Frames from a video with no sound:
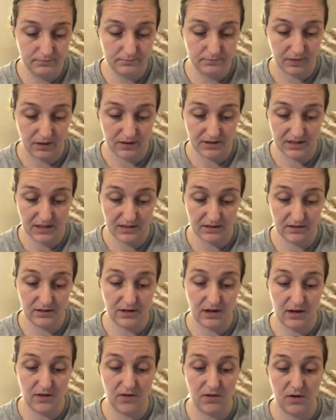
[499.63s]
particularly
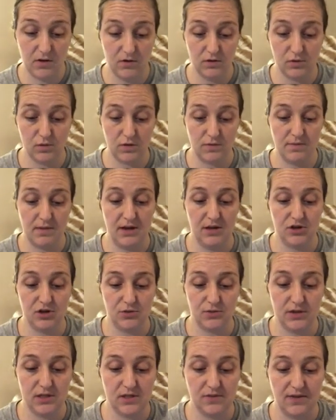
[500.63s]
on those with major
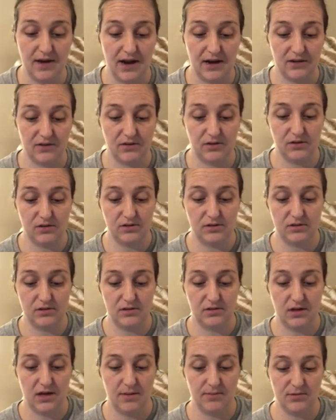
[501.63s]
risk factors
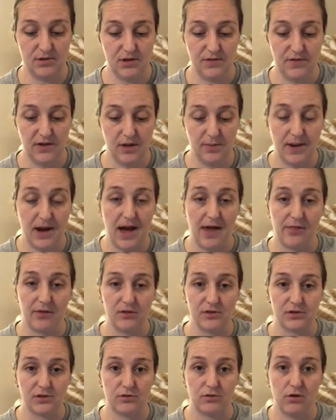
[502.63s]
to develop
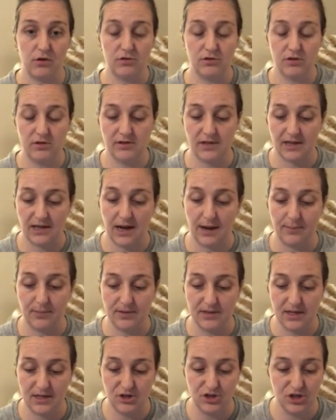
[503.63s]
atherosclerosis like
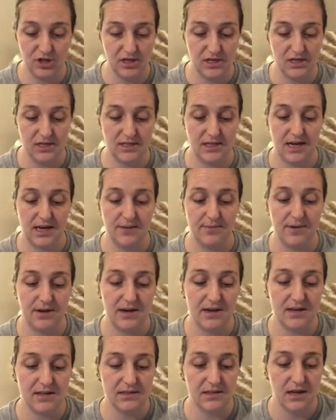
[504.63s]
hypertension,
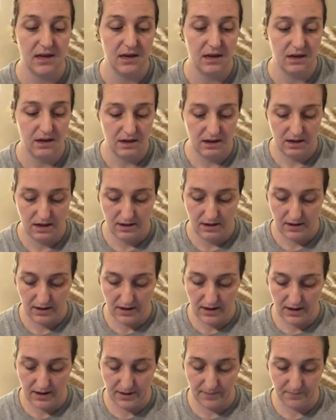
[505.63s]
diabetes,
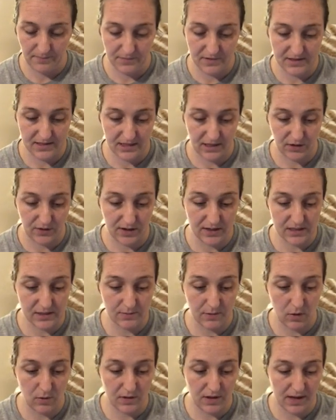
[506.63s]
cigarette
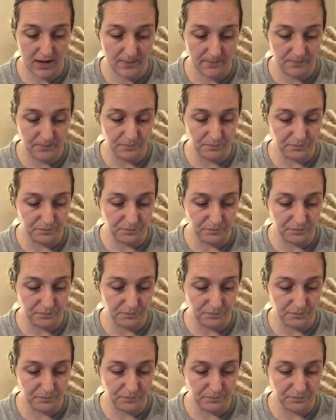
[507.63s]
smoking,